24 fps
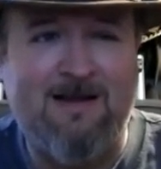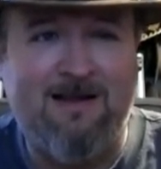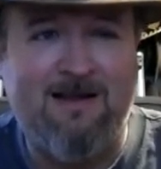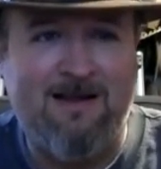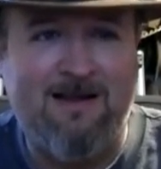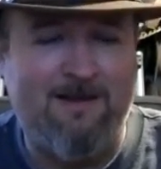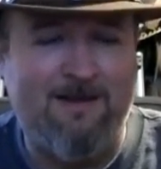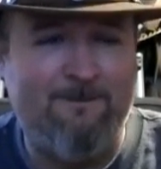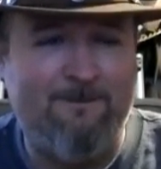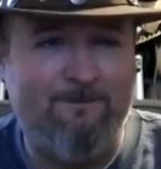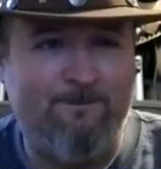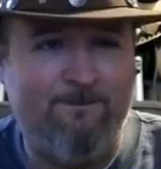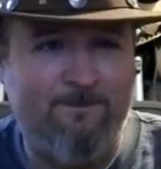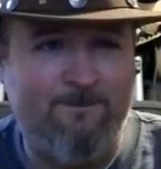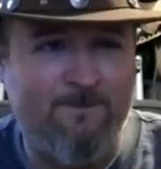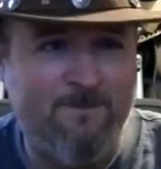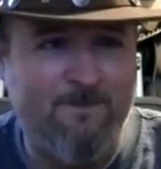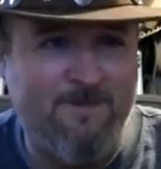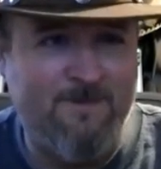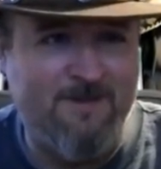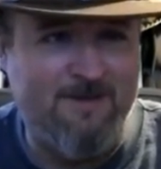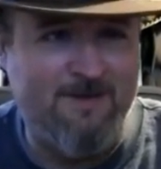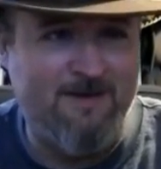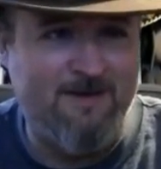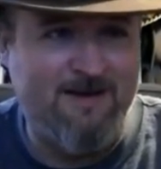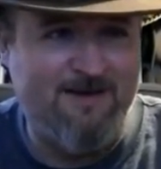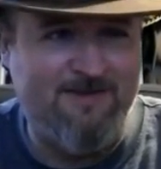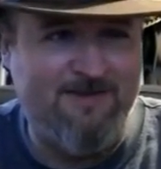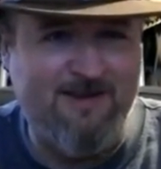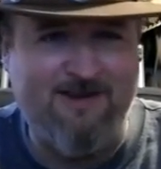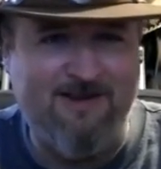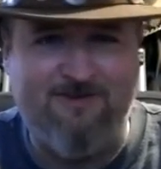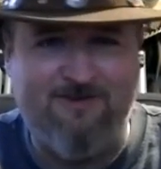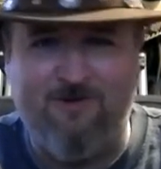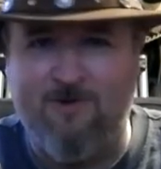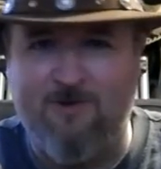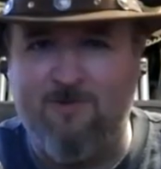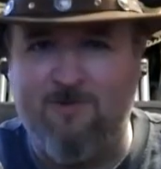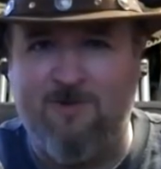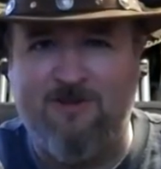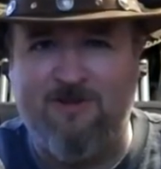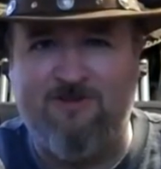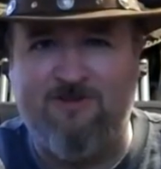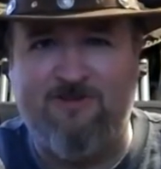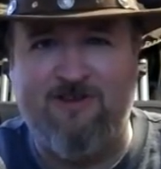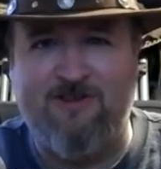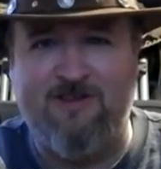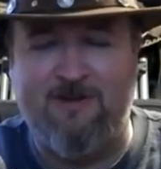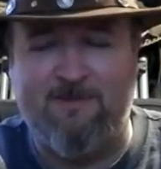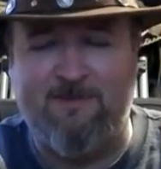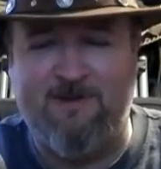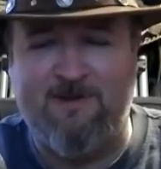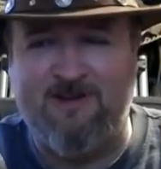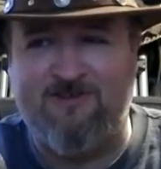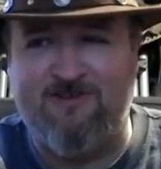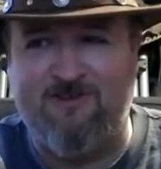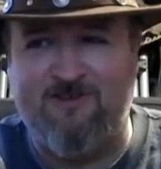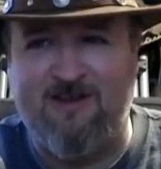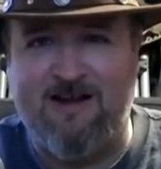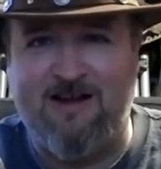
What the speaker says: I think someone once said the best